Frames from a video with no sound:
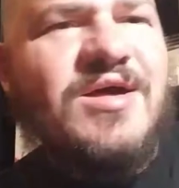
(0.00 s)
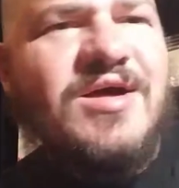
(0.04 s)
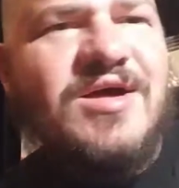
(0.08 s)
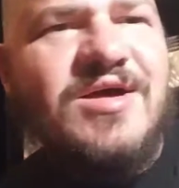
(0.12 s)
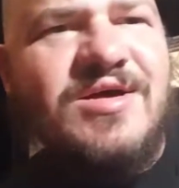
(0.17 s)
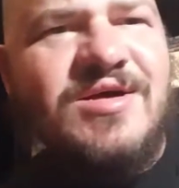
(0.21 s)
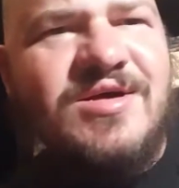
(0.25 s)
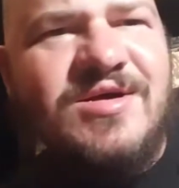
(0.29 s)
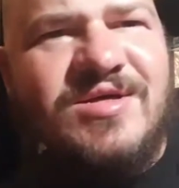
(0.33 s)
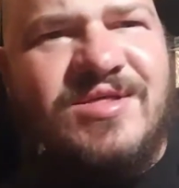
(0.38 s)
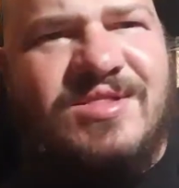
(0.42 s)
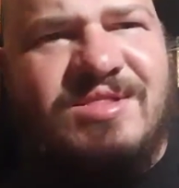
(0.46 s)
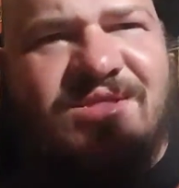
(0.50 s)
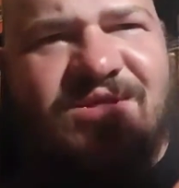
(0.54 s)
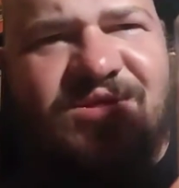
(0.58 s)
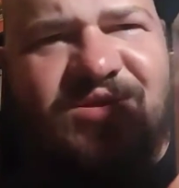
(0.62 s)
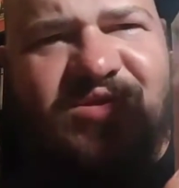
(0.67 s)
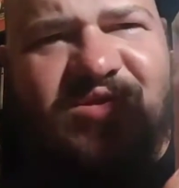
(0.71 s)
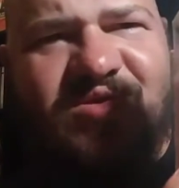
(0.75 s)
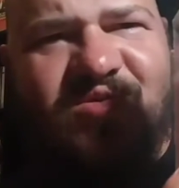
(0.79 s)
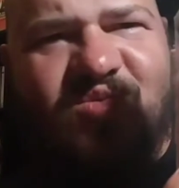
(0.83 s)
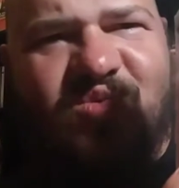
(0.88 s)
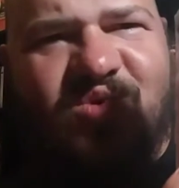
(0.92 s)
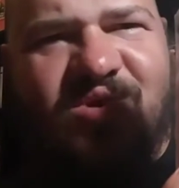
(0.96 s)

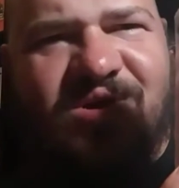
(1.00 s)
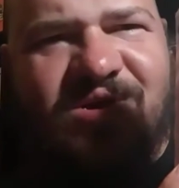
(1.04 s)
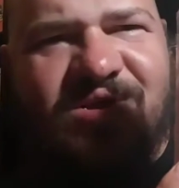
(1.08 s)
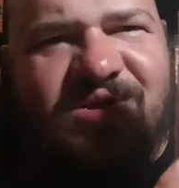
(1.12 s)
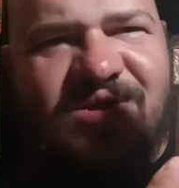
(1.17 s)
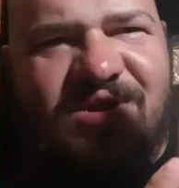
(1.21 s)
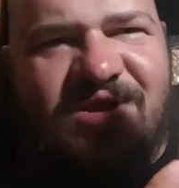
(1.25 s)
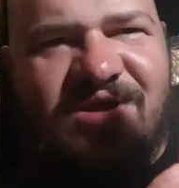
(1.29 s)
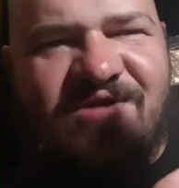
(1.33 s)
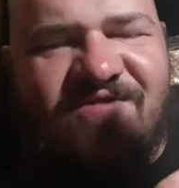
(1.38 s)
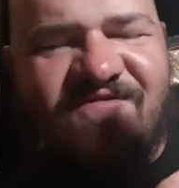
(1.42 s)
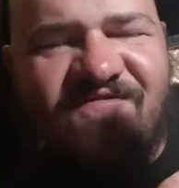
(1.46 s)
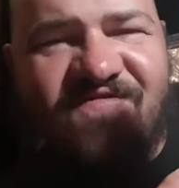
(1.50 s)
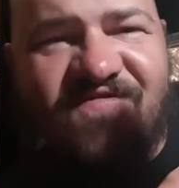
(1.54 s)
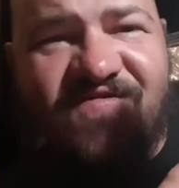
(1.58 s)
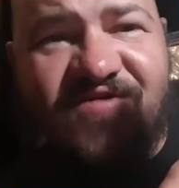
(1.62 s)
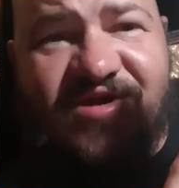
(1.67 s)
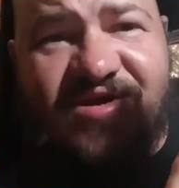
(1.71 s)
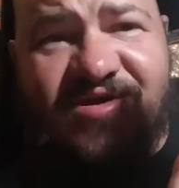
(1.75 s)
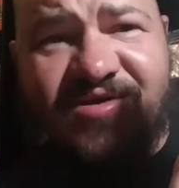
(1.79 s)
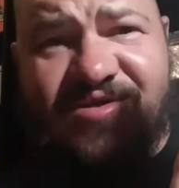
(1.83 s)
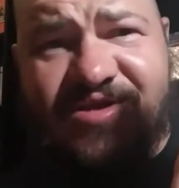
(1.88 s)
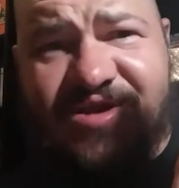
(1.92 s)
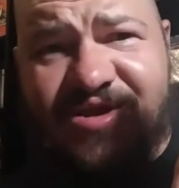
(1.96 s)
This one I
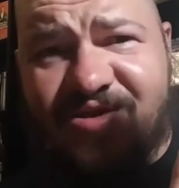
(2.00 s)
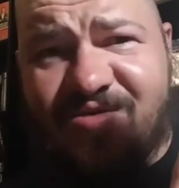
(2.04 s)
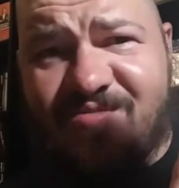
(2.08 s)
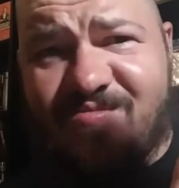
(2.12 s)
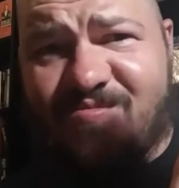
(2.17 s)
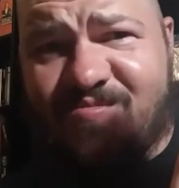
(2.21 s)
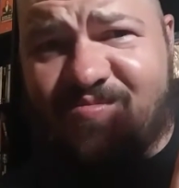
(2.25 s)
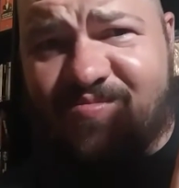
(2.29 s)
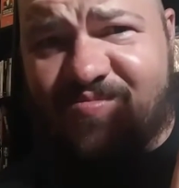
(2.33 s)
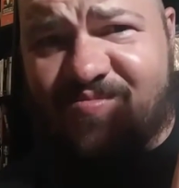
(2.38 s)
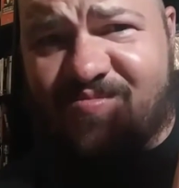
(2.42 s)
found at